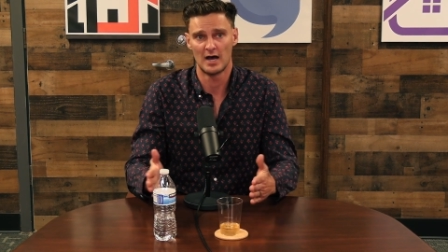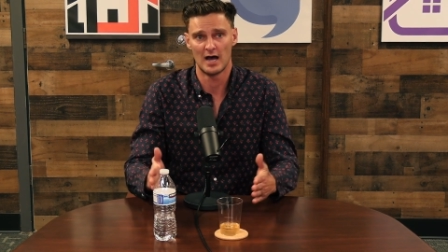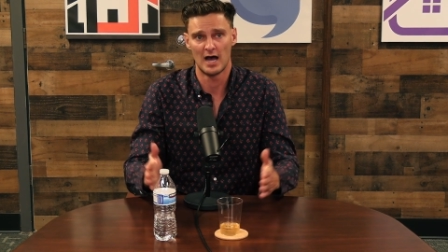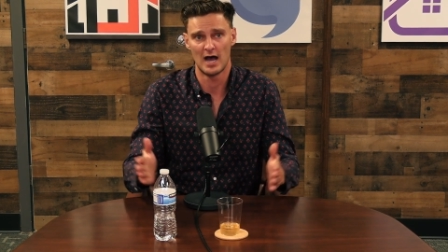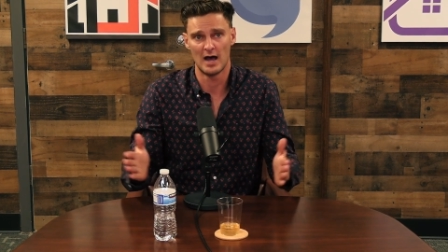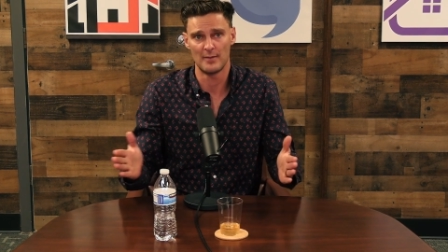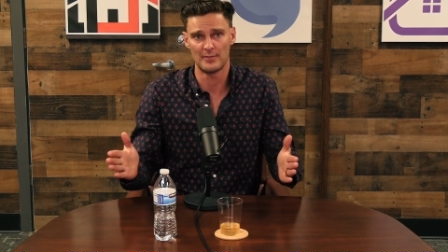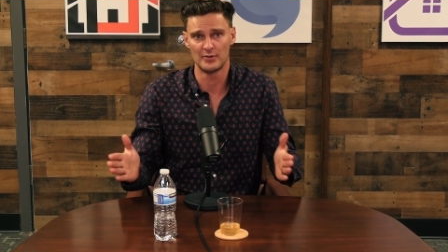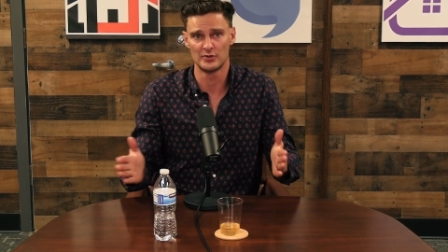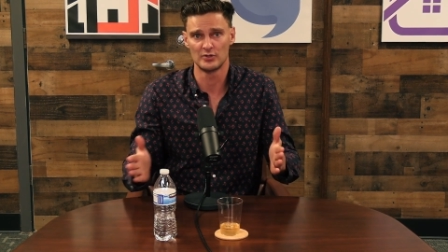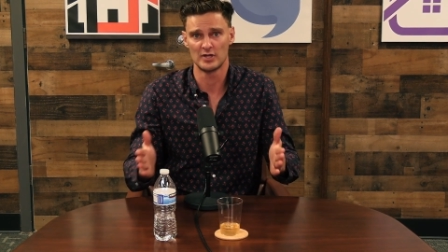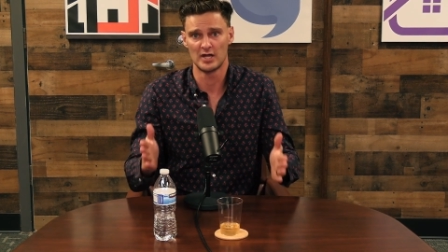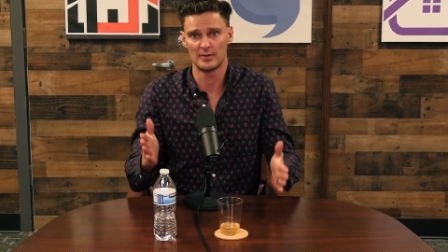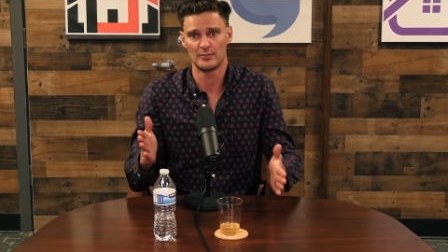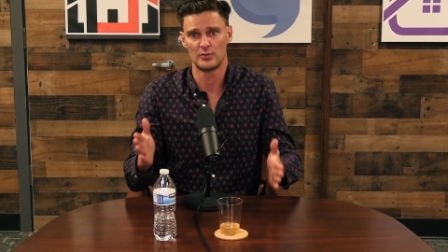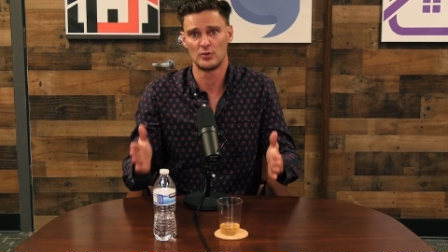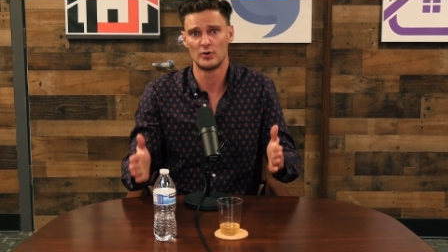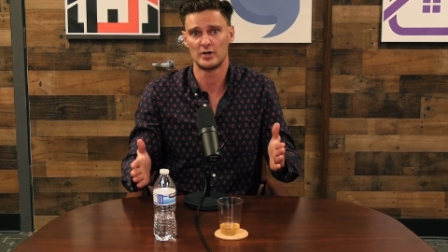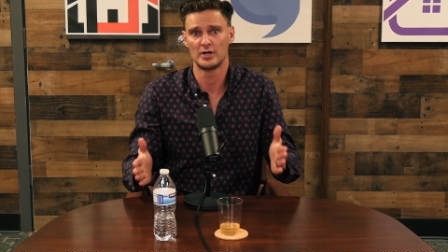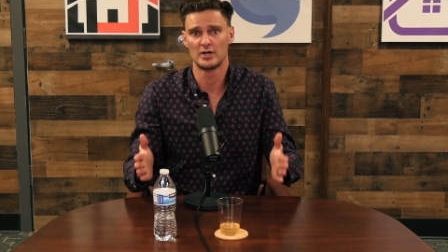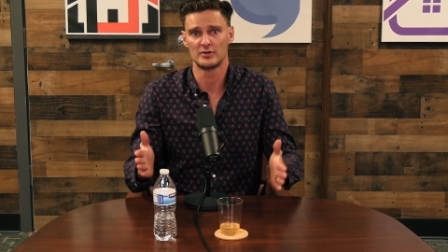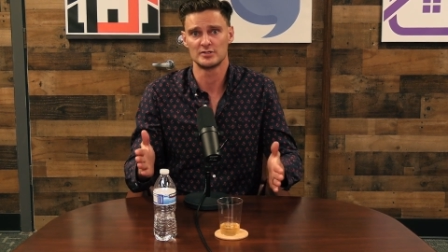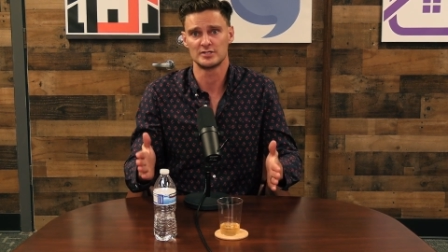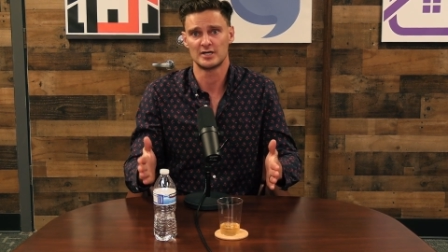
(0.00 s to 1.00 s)
up until that
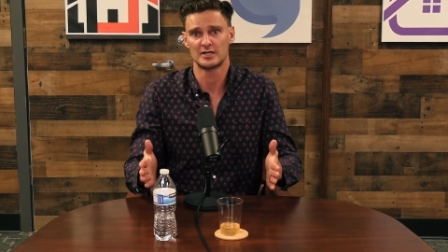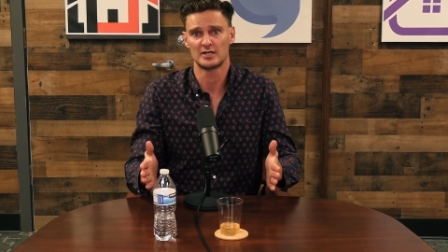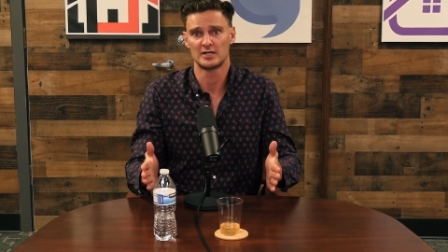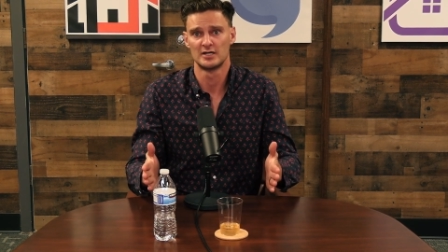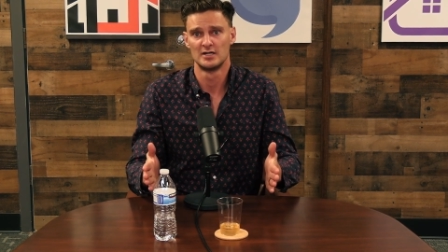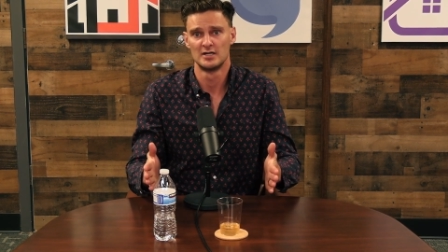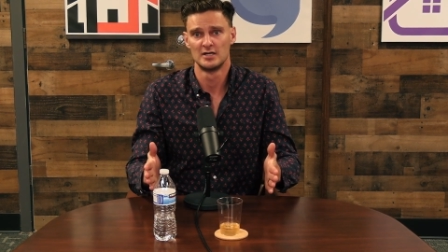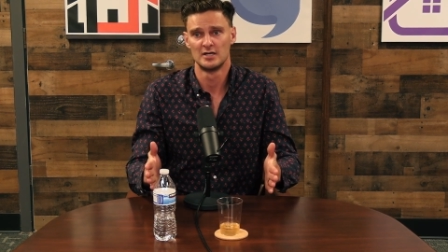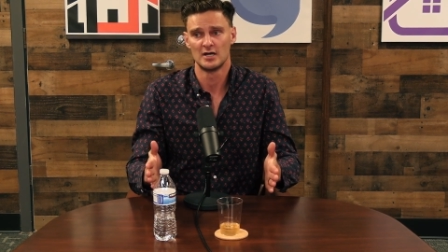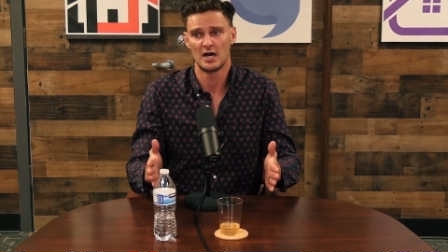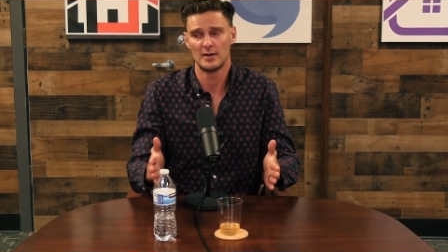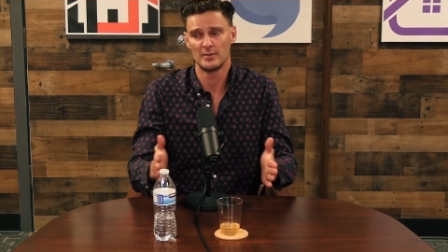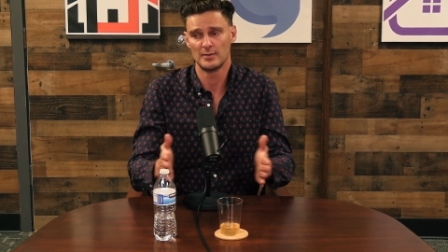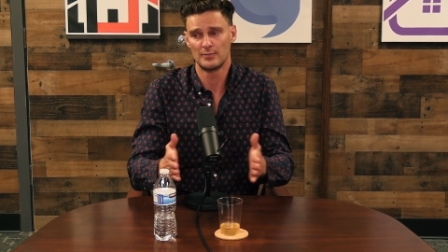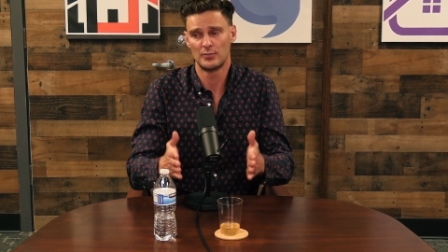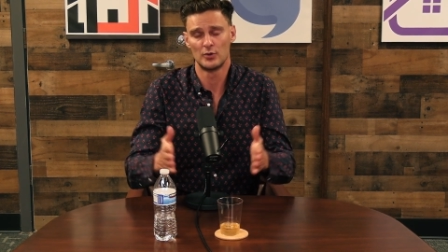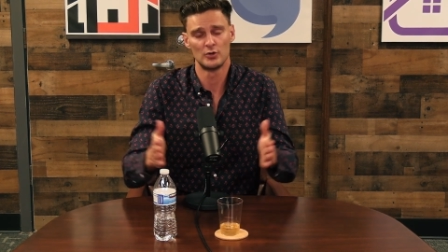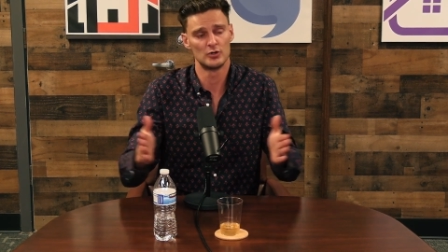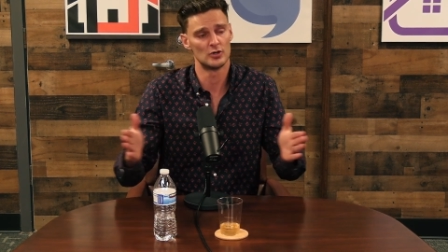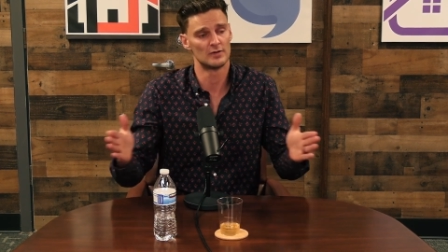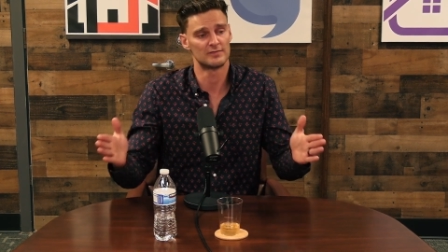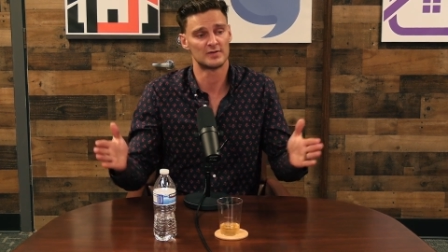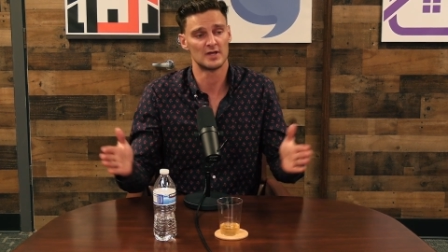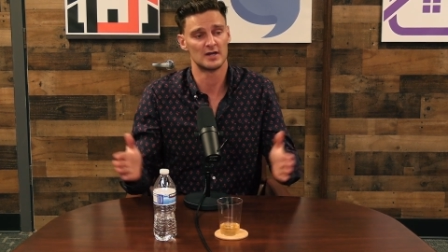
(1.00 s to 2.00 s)
point, I was like, I've been
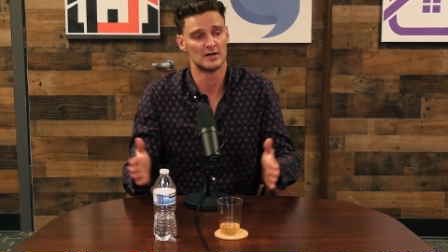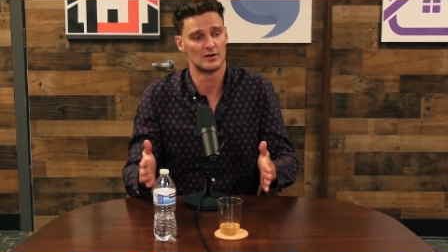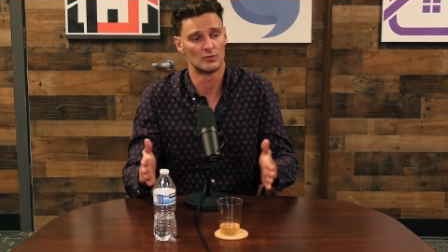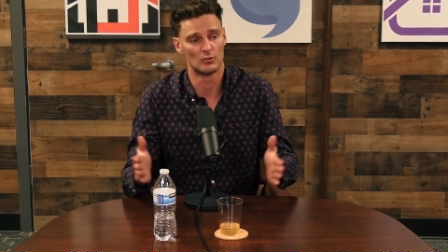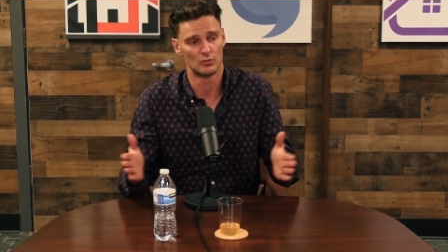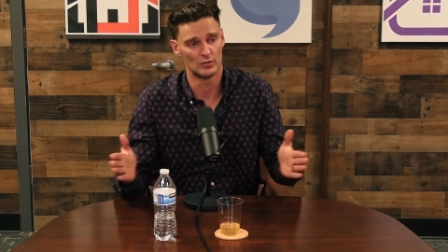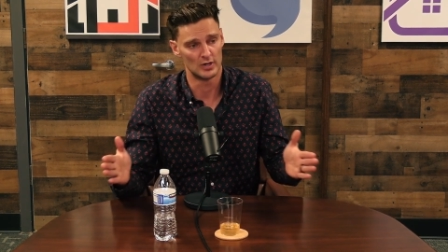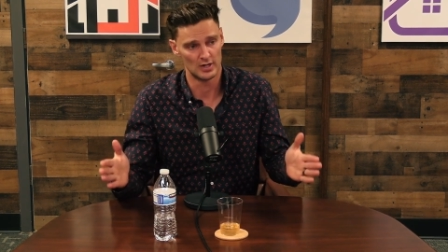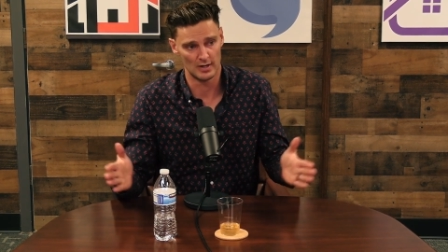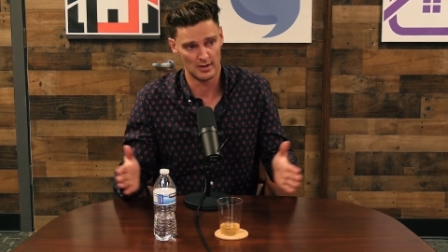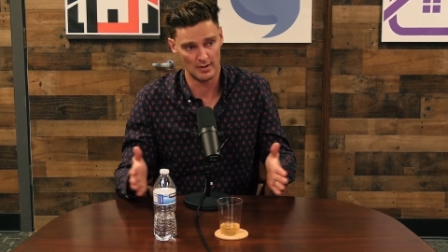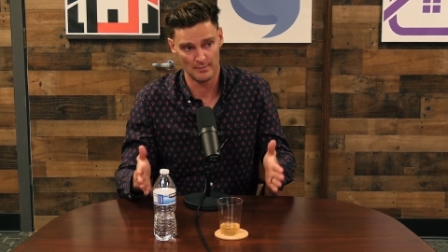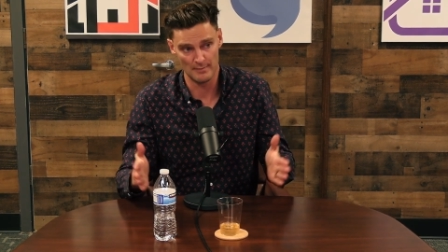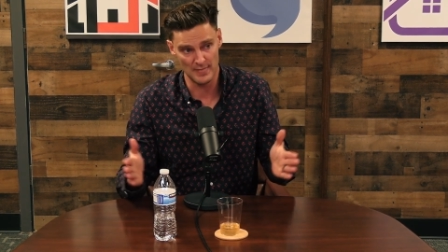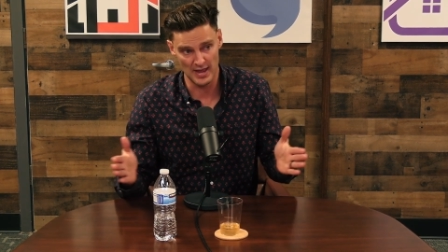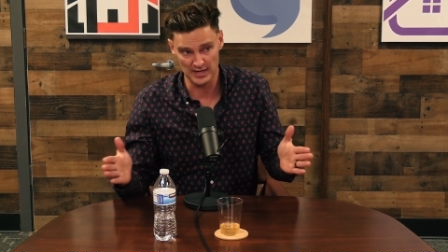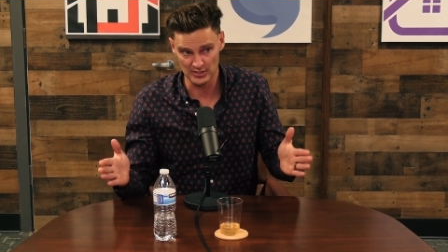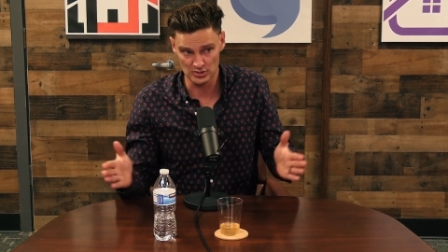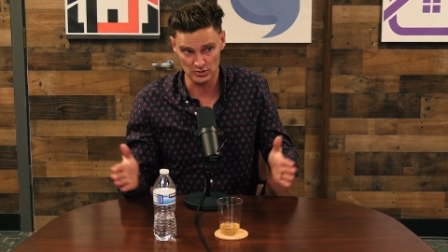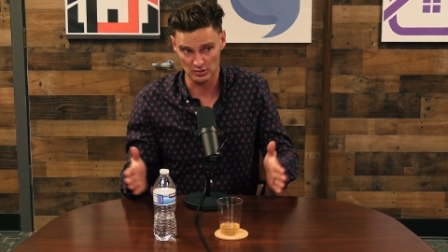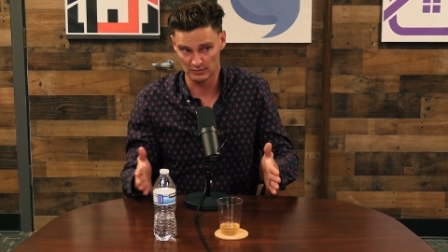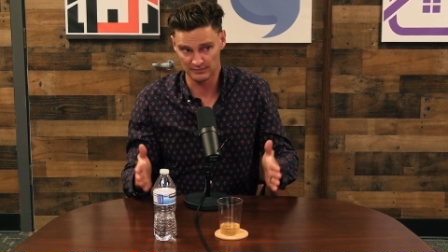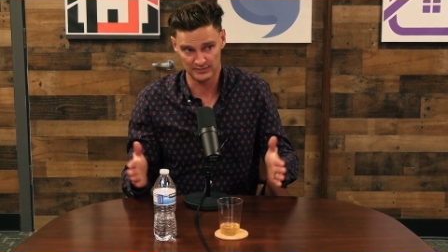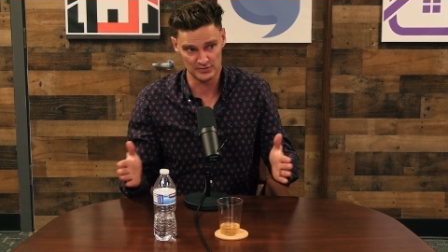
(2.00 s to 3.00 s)
putting off getting a, a
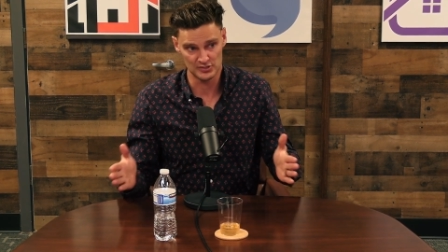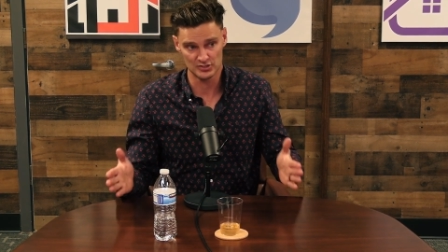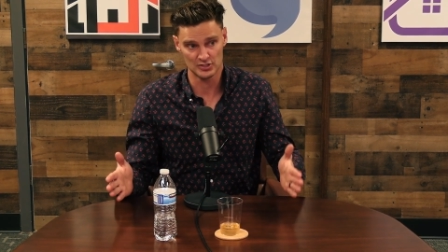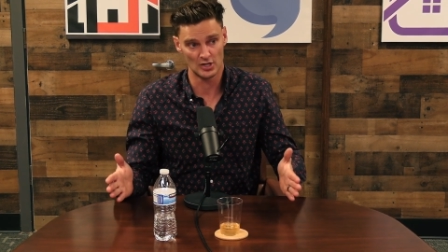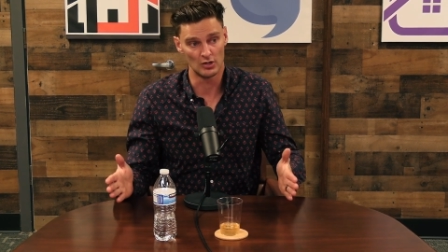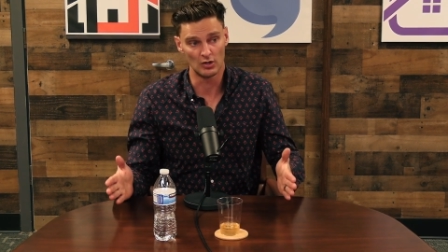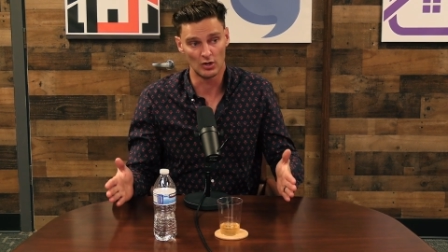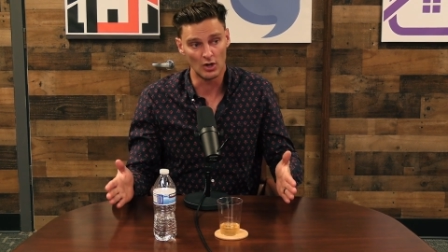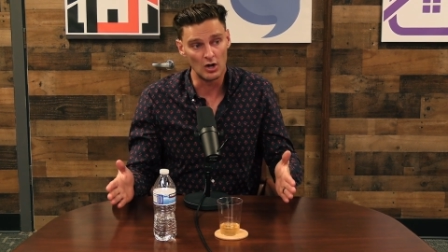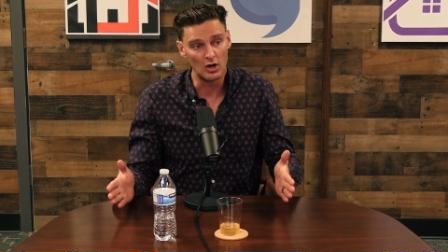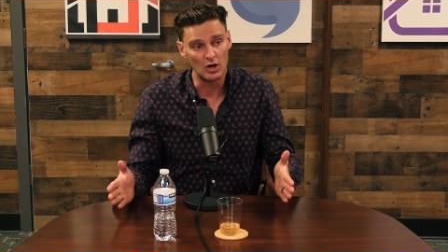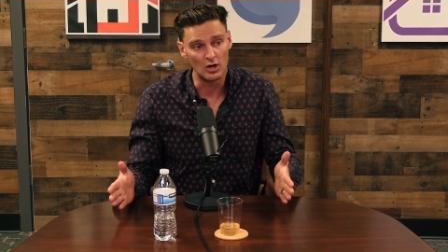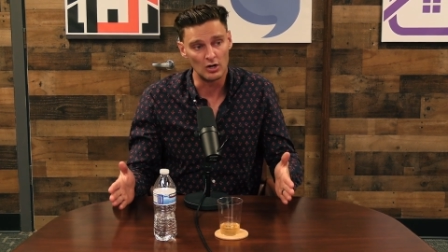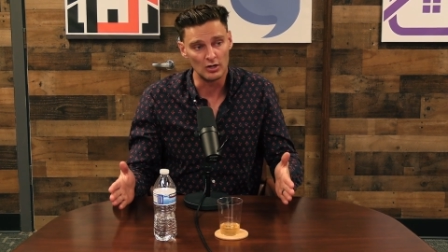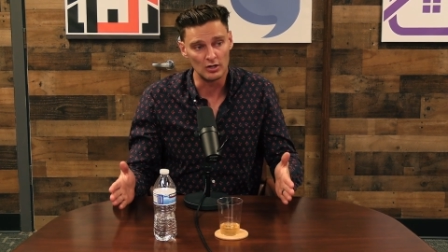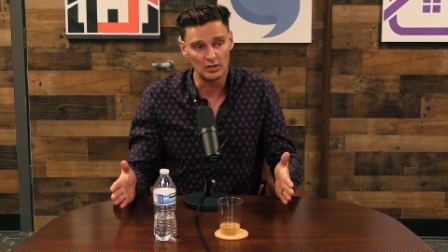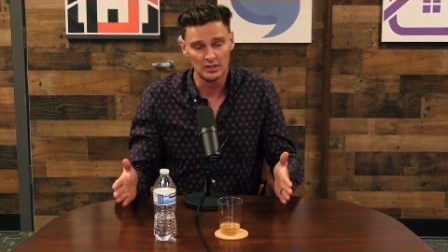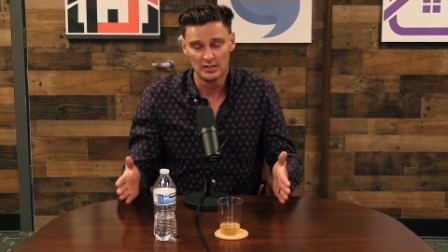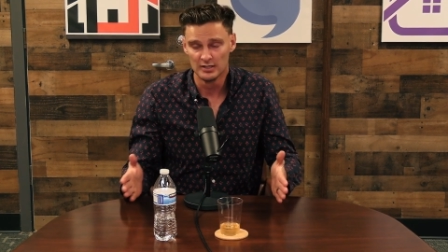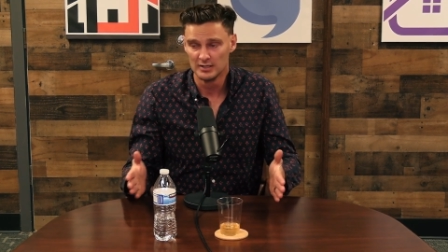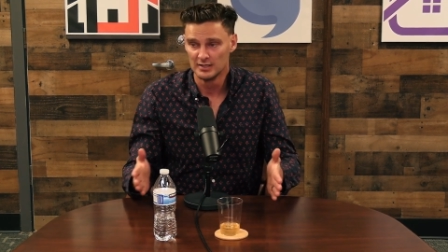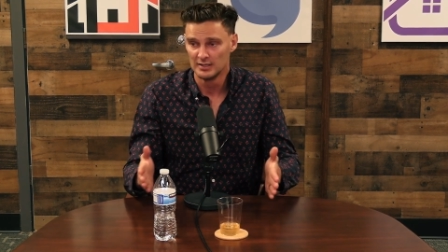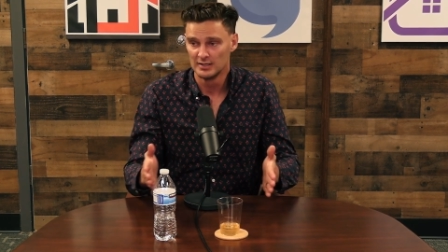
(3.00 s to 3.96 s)
mentor for so long.